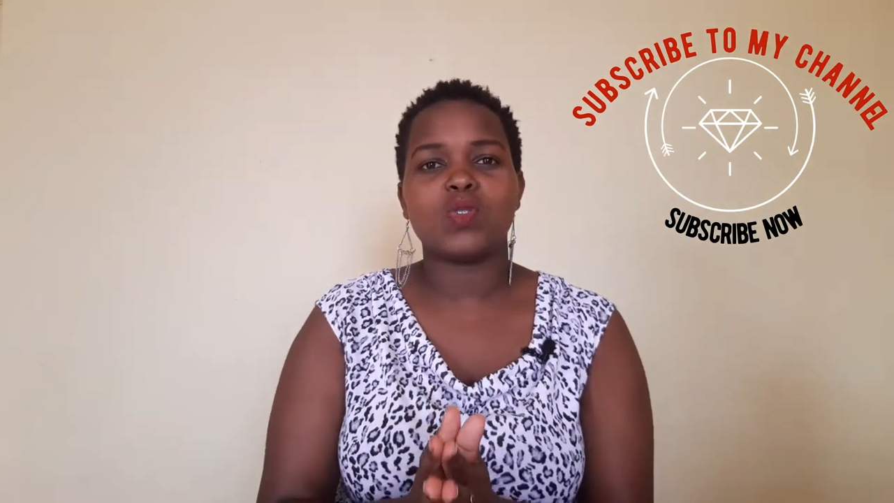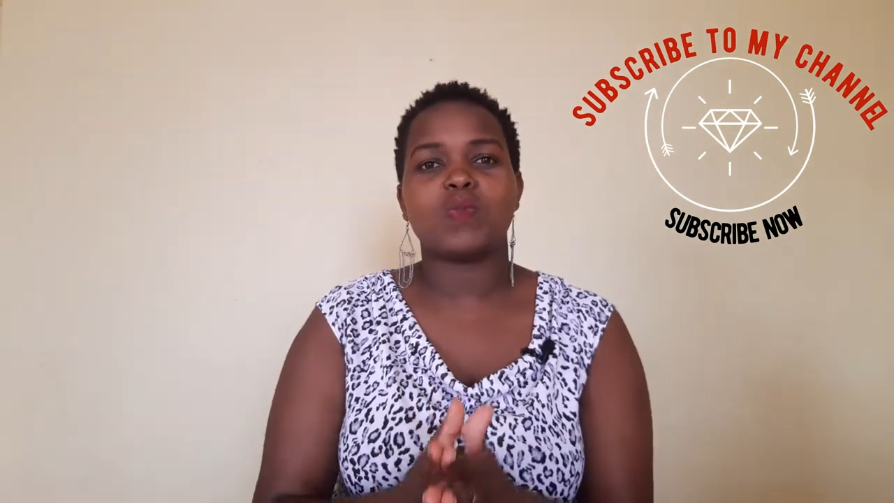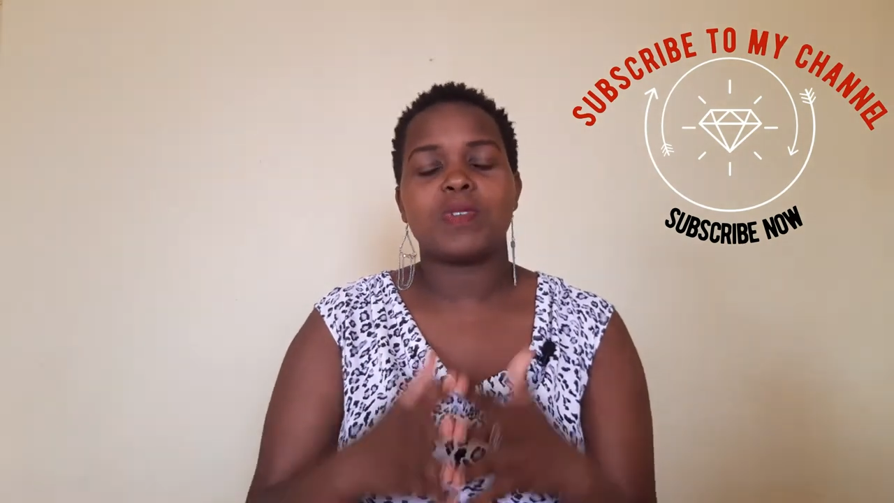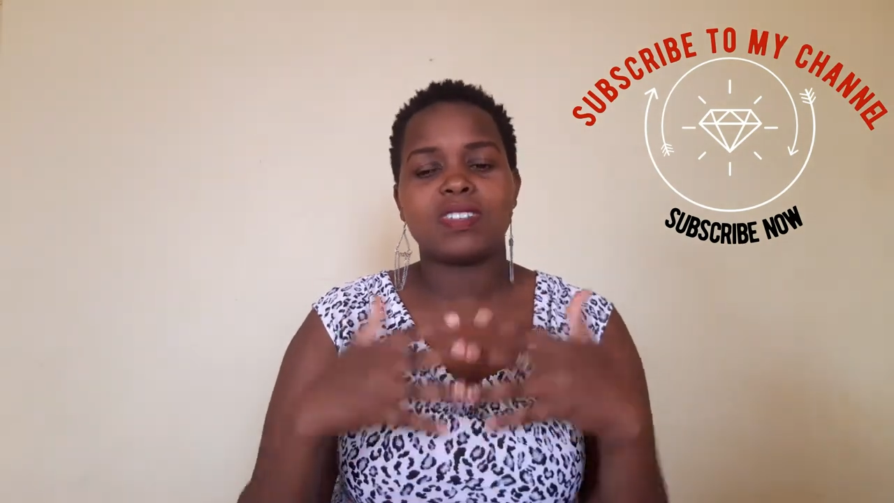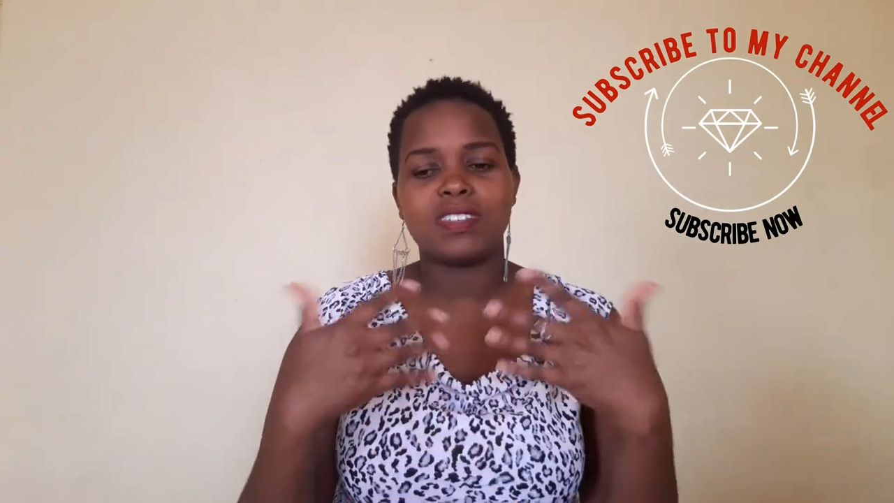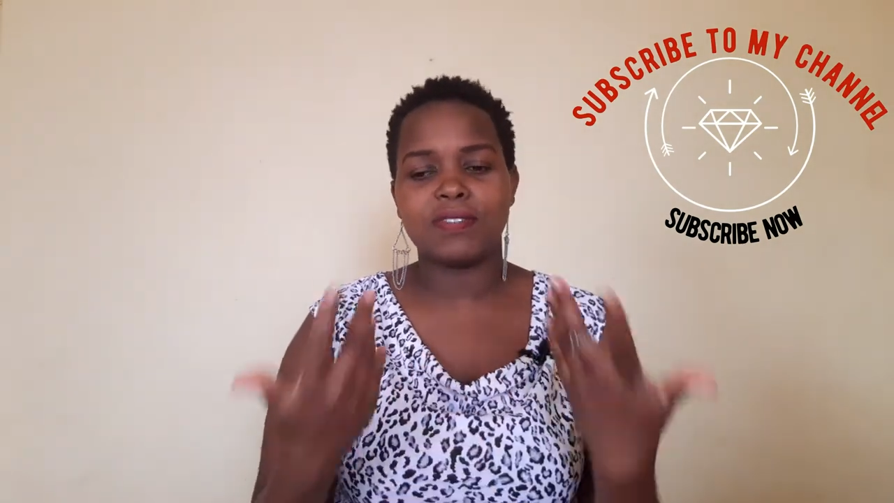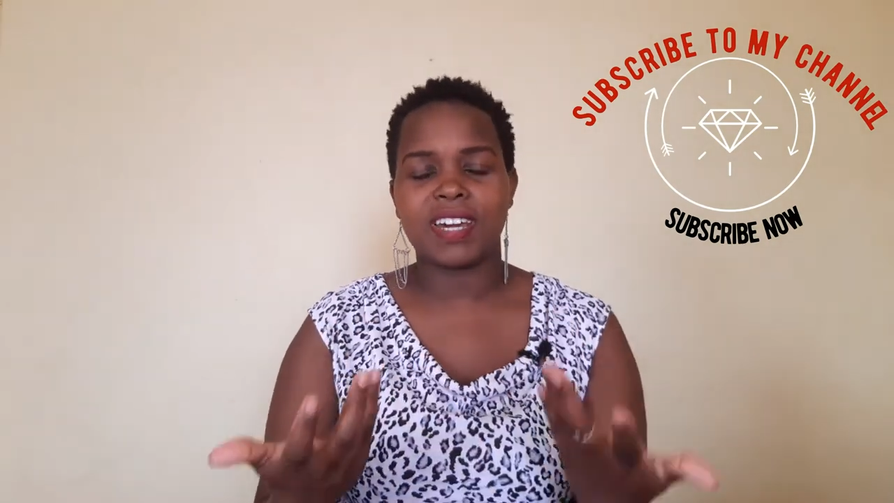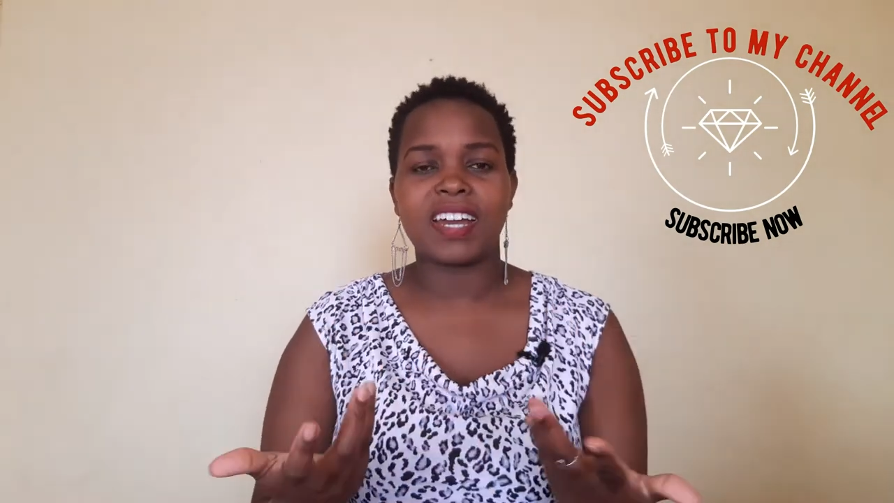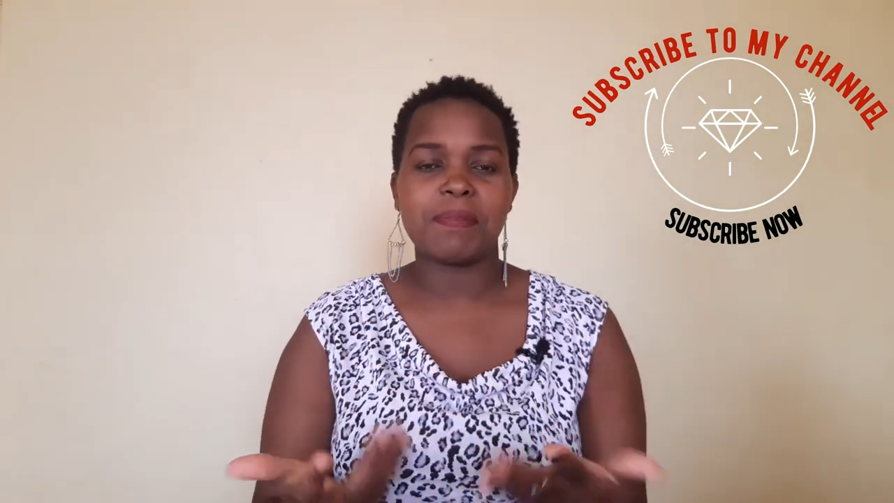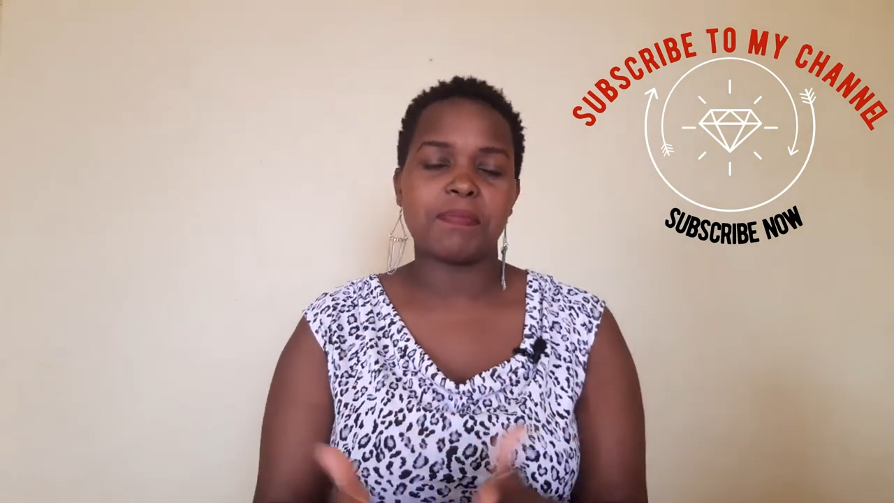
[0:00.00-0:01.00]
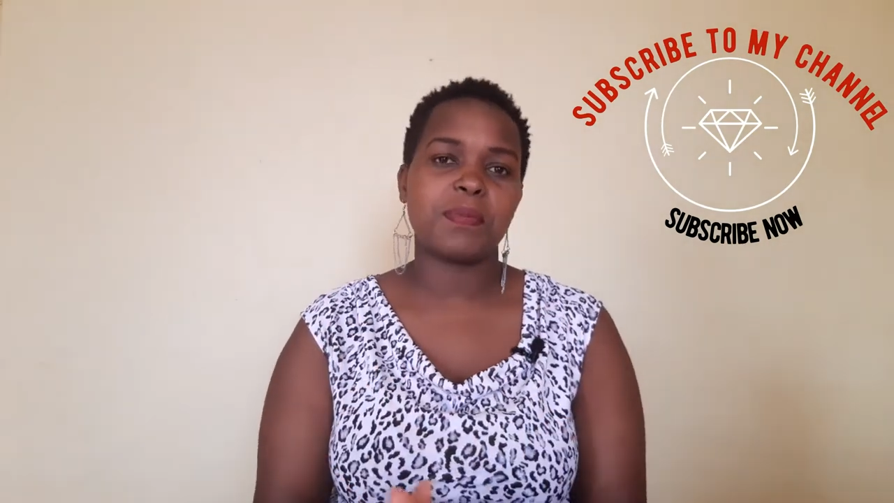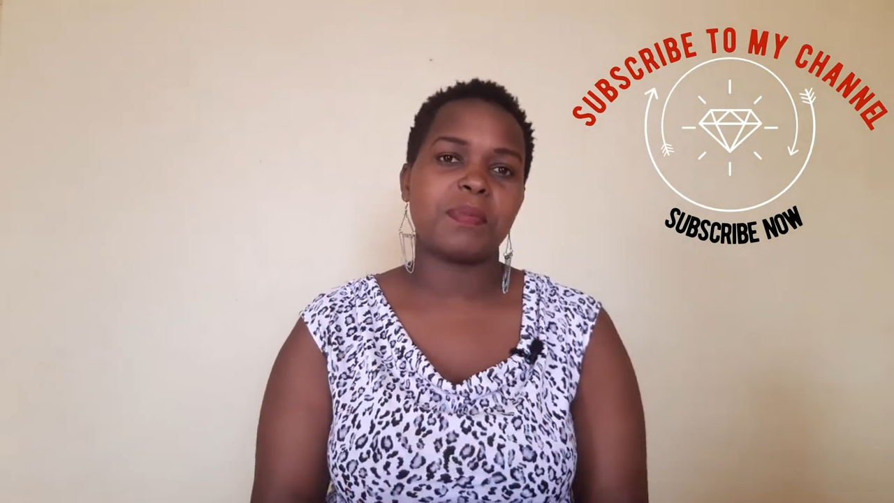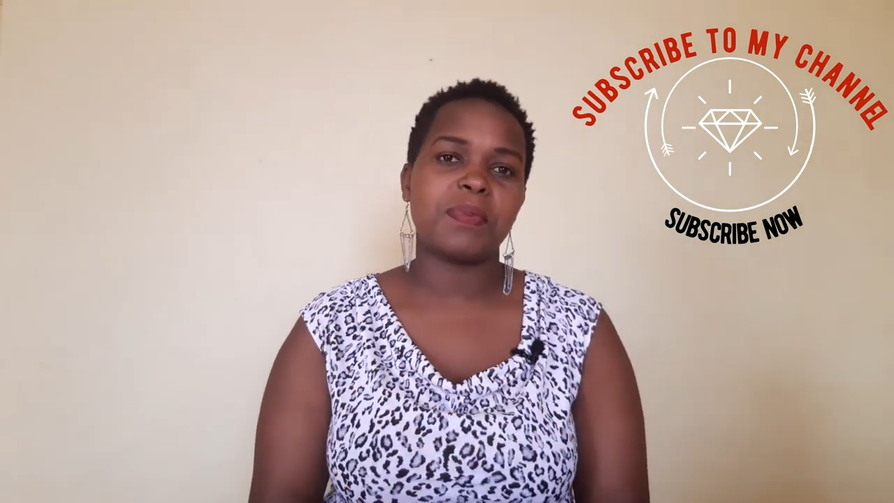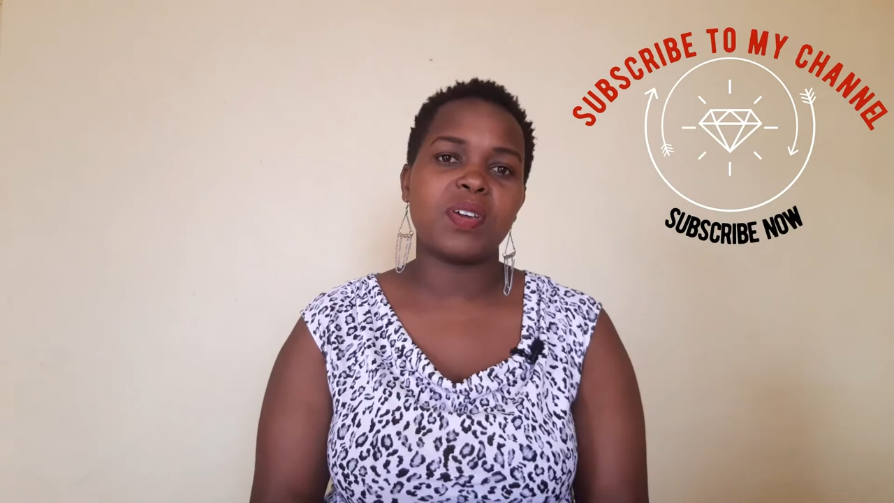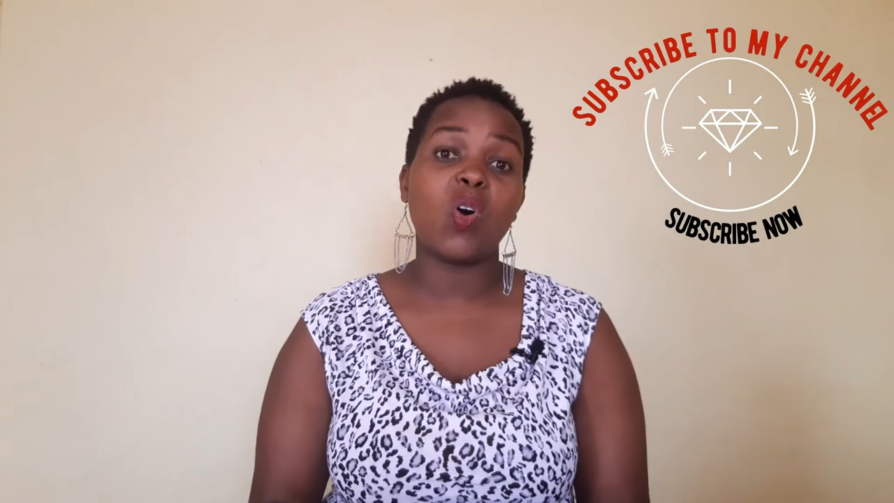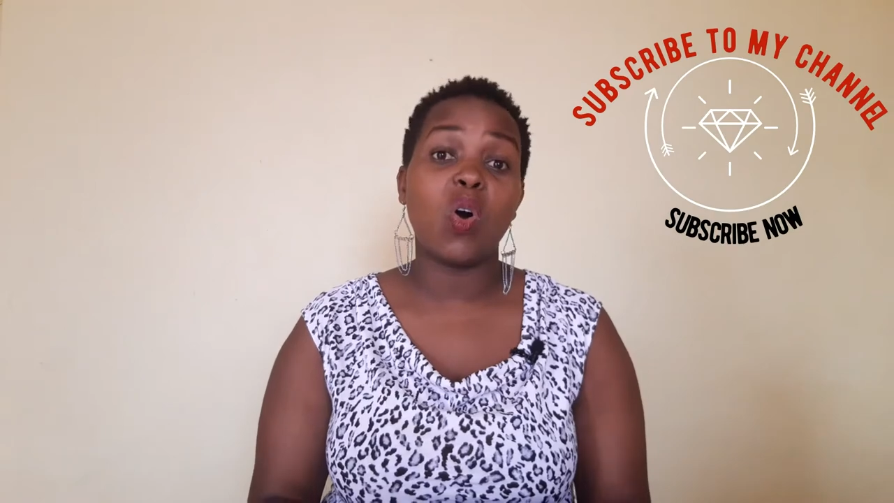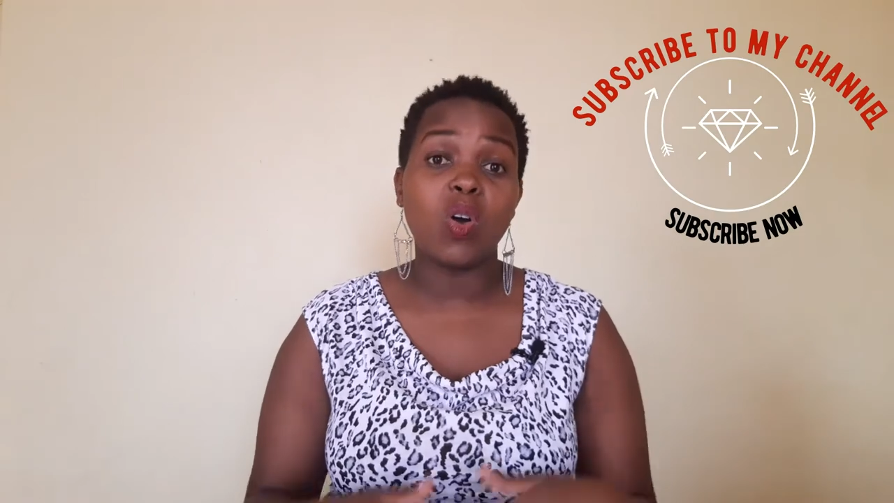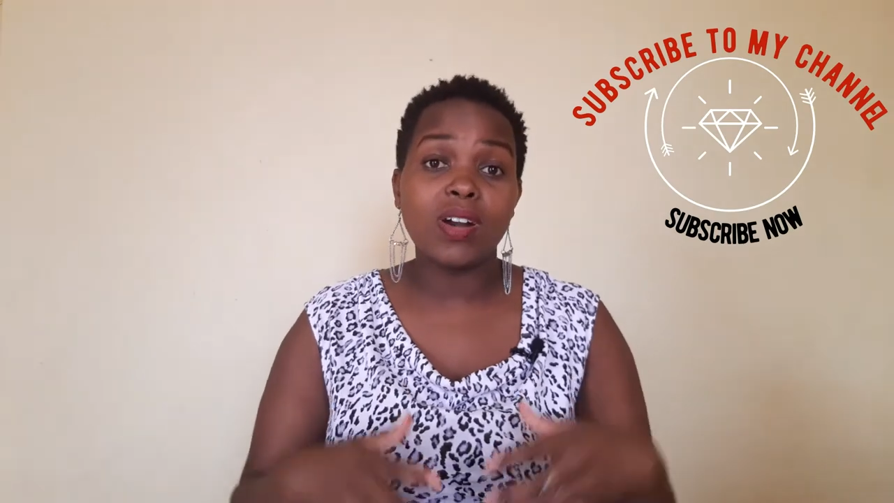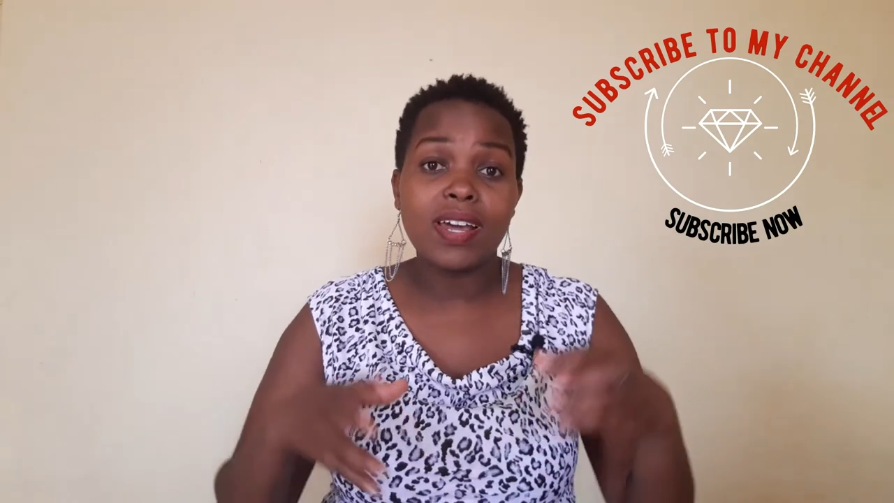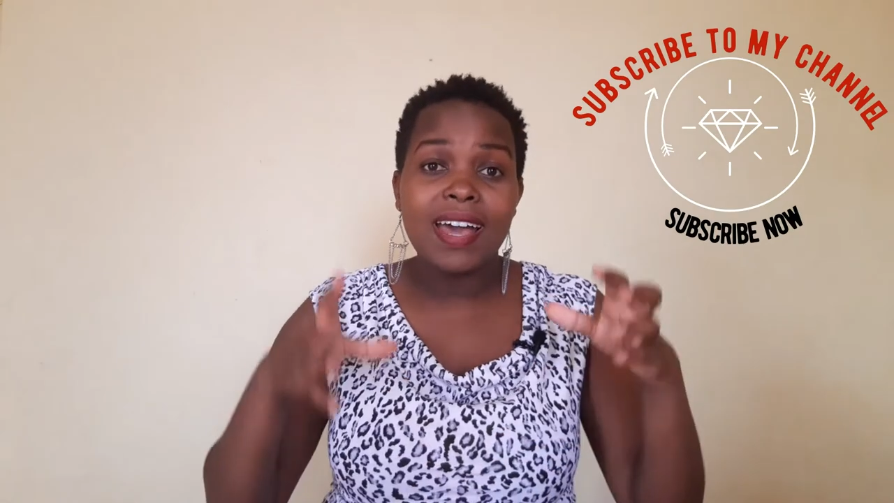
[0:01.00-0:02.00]
specifically probably
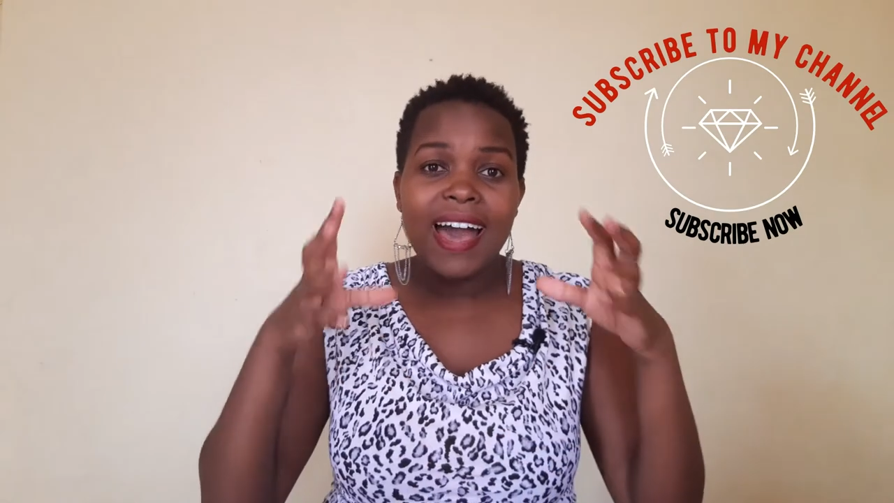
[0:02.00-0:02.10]
on